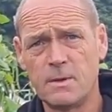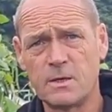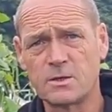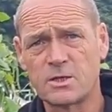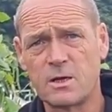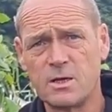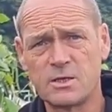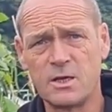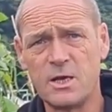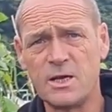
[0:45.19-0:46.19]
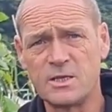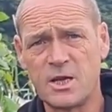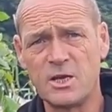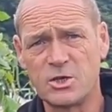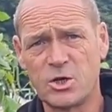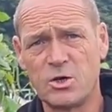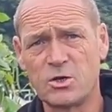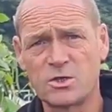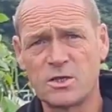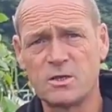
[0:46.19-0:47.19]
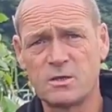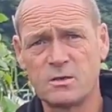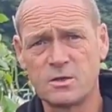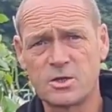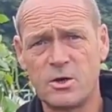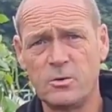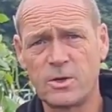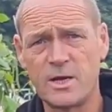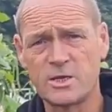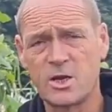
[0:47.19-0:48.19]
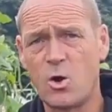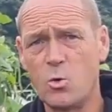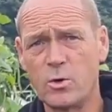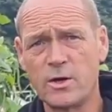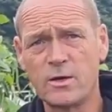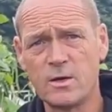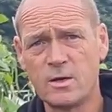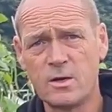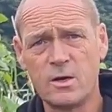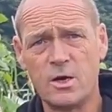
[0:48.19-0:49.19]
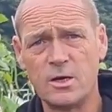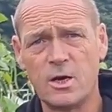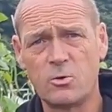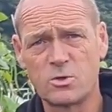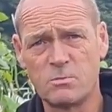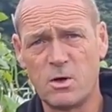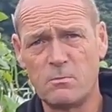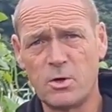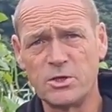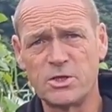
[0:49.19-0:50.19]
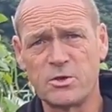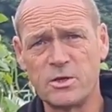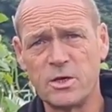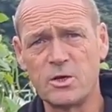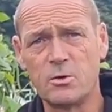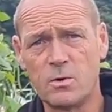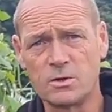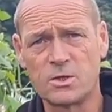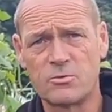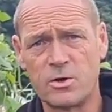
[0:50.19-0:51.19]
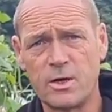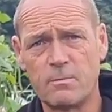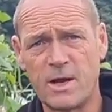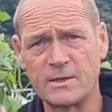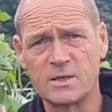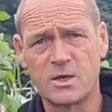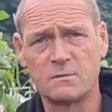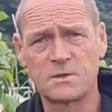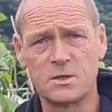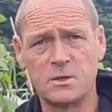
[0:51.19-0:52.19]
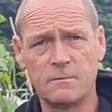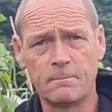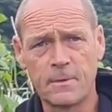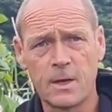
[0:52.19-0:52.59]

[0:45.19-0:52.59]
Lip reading: Because as the days get shorter, the soil gets colder and it holds more moisture and you don't want to rot your plants off. So